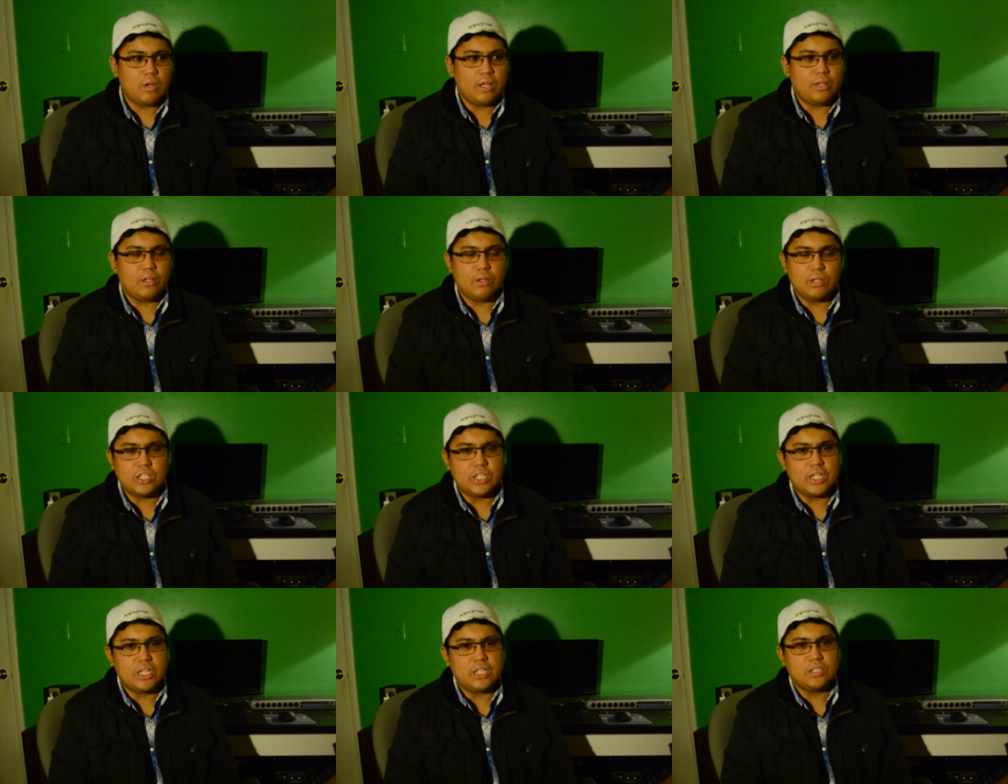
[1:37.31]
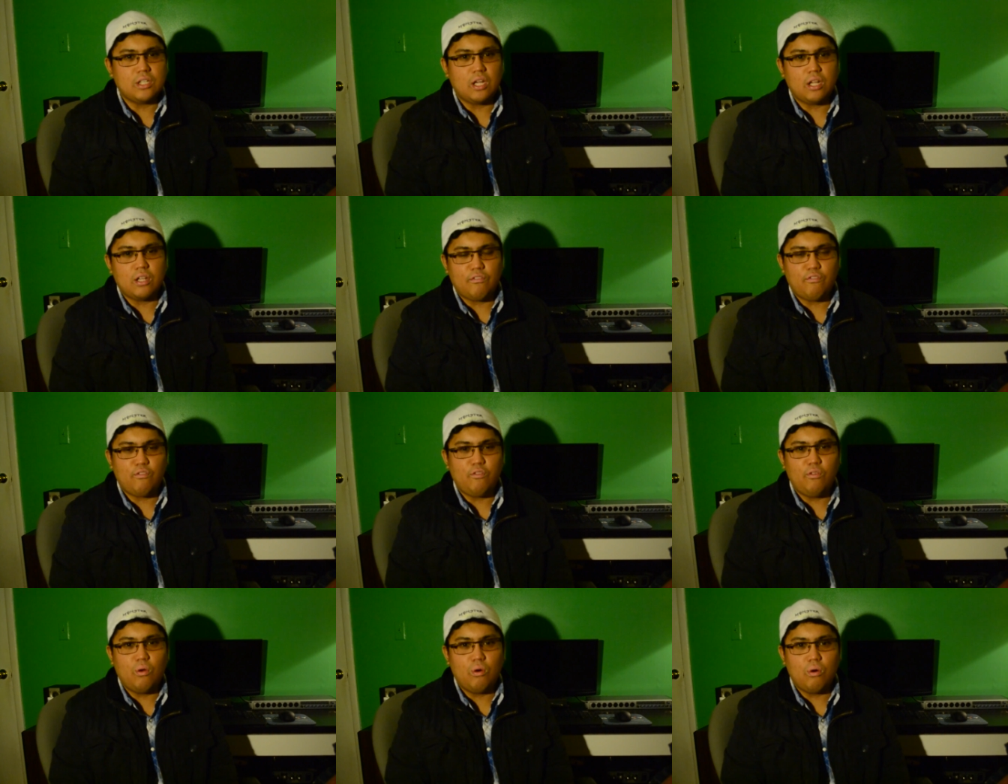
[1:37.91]
Eugene's on the
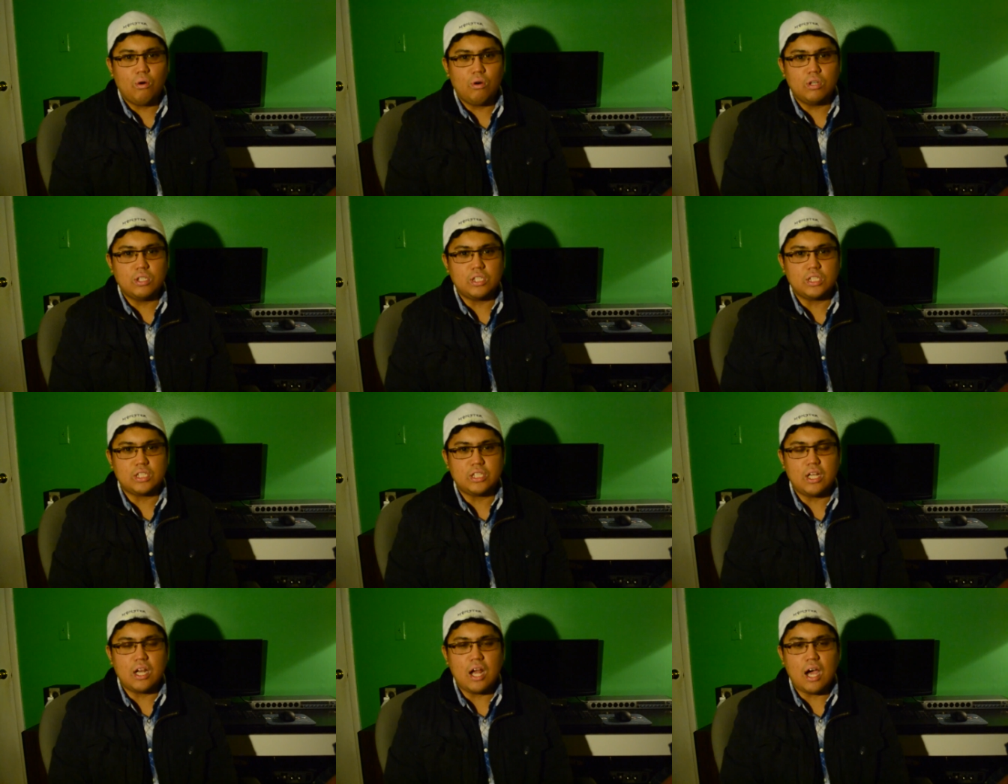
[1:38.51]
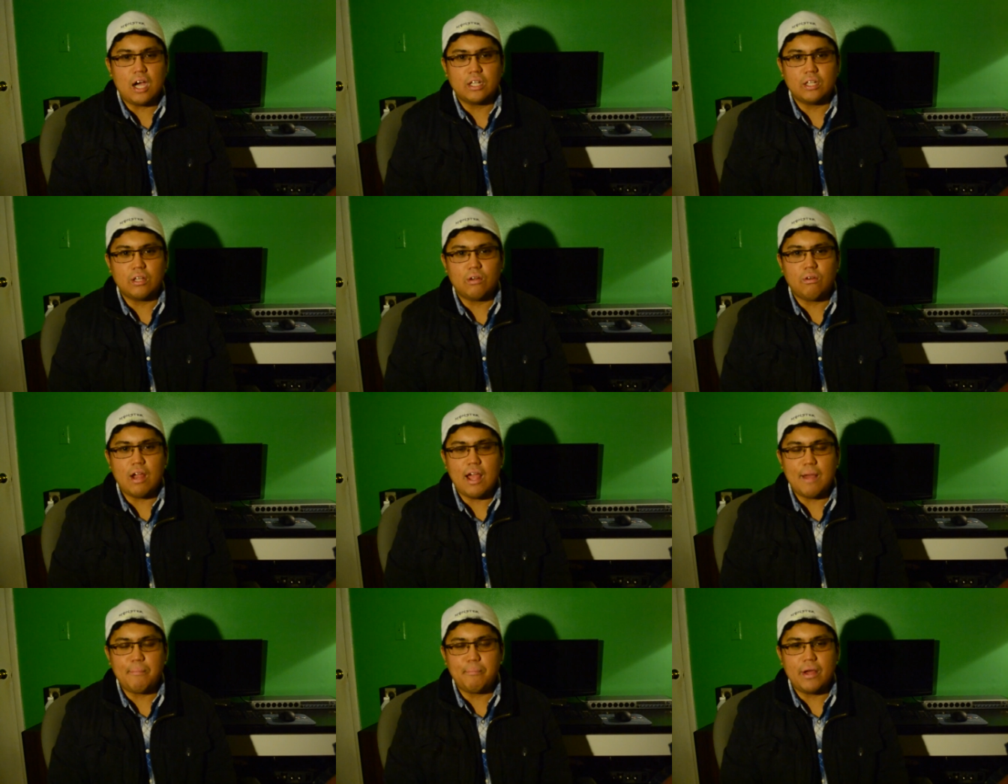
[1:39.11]
floor, just knocked the
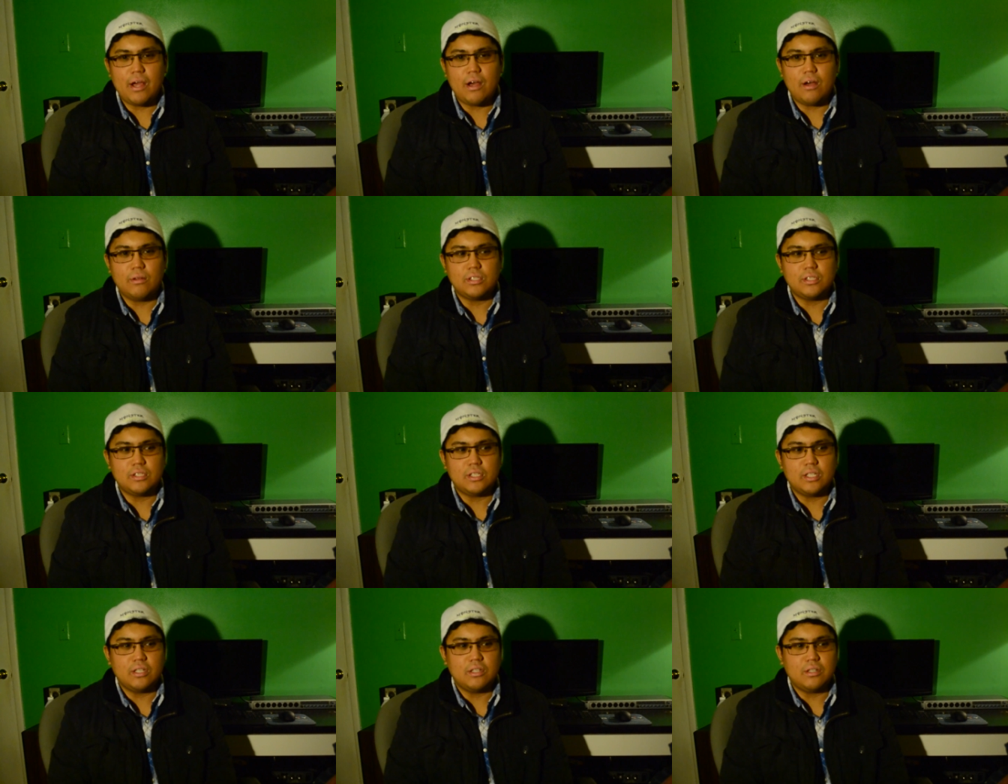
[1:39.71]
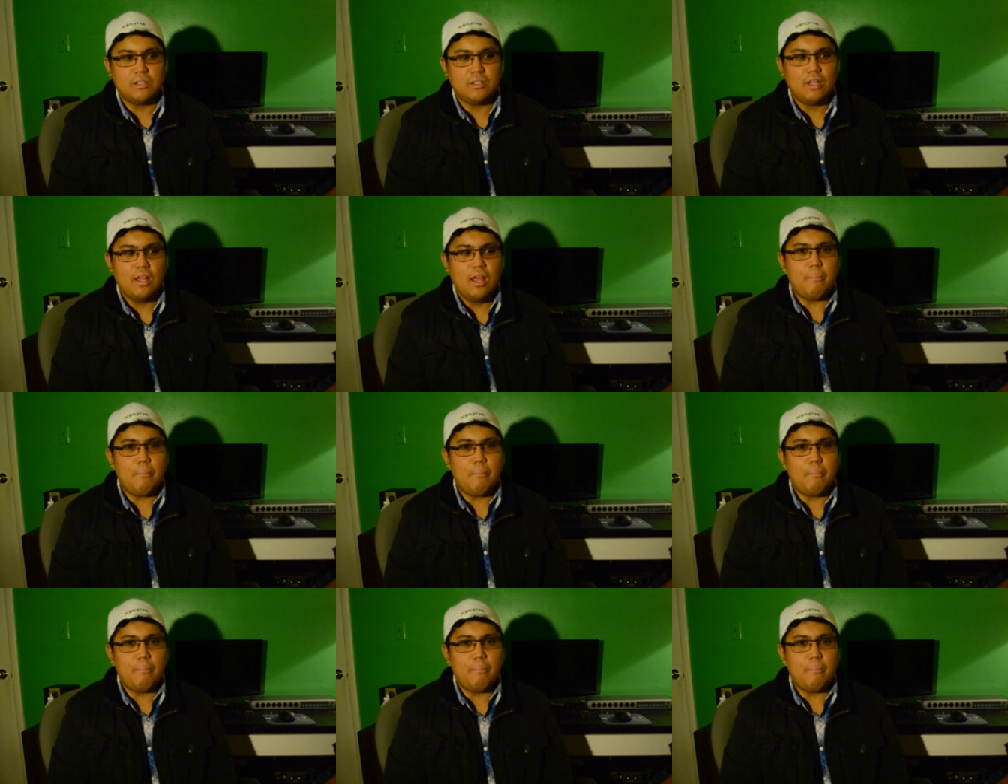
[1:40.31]
crap out still.